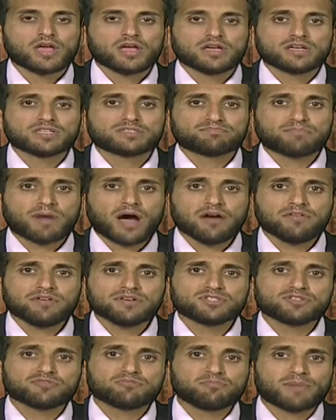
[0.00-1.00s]
His
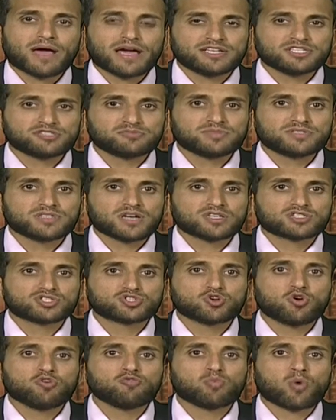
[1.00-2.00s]
powers of management are
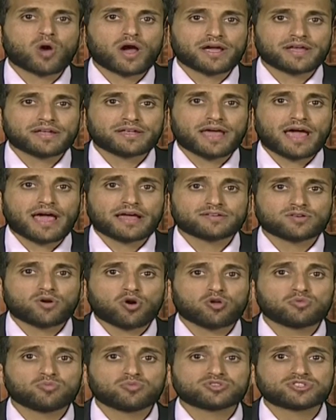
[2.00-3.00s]
so wide and
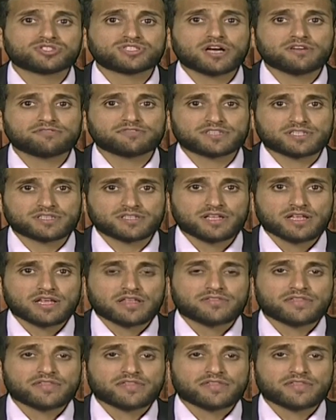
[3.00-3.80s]
almost sovereign